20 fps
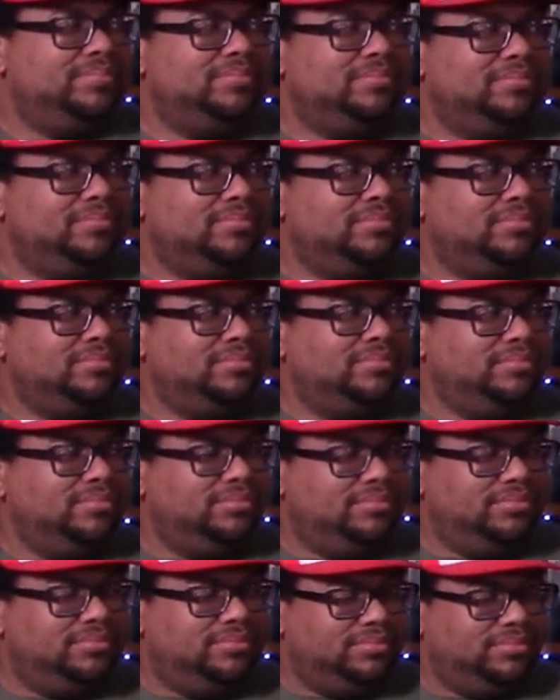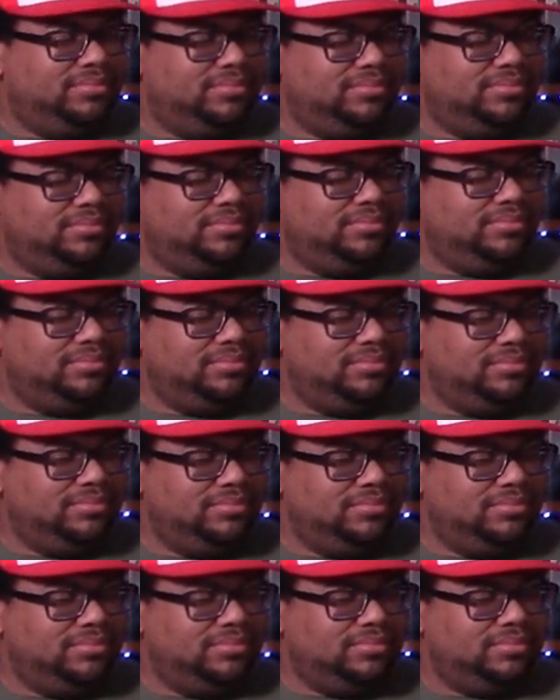
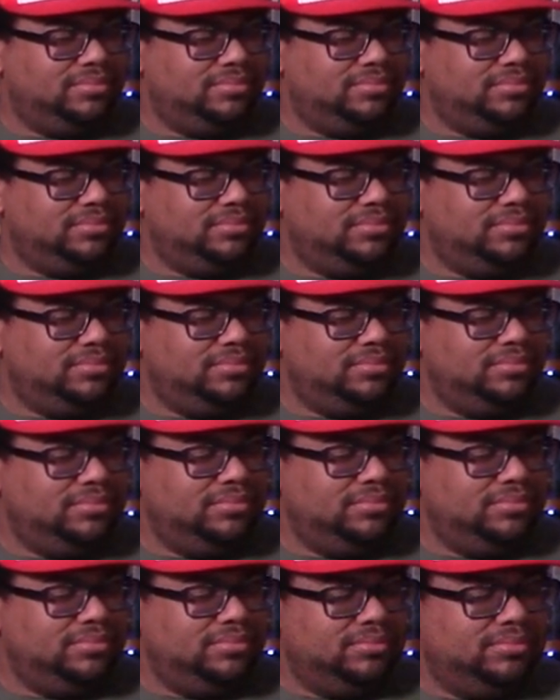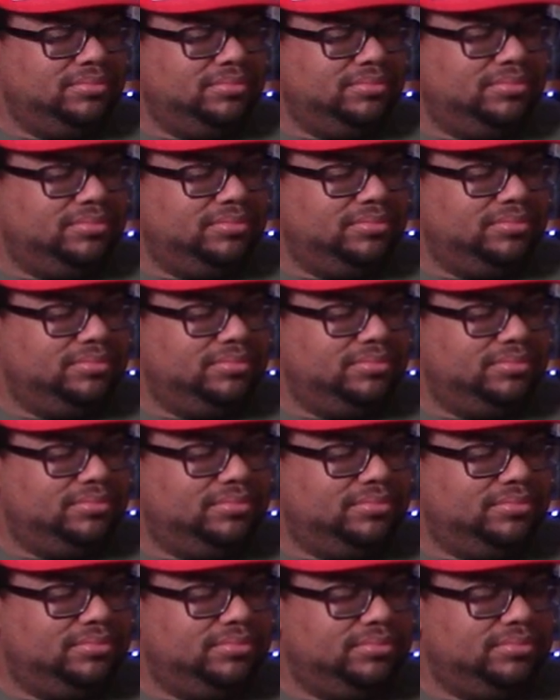
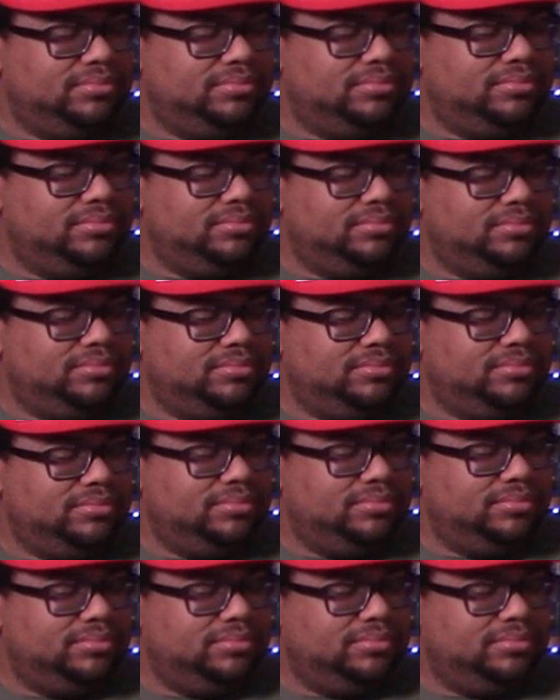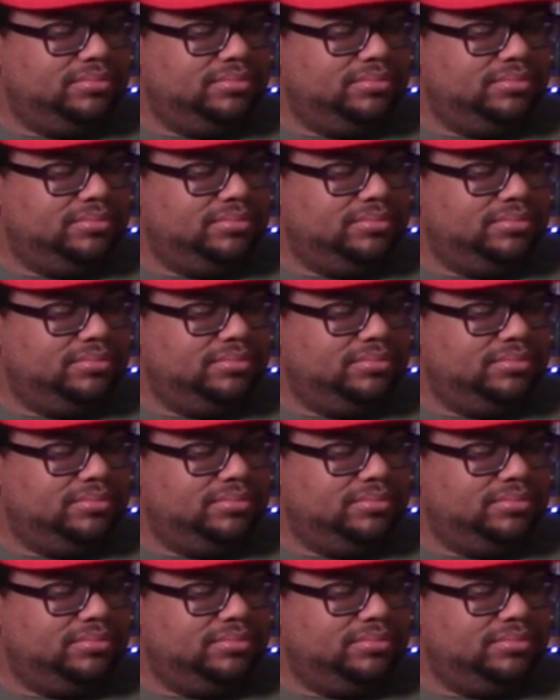(not speaking)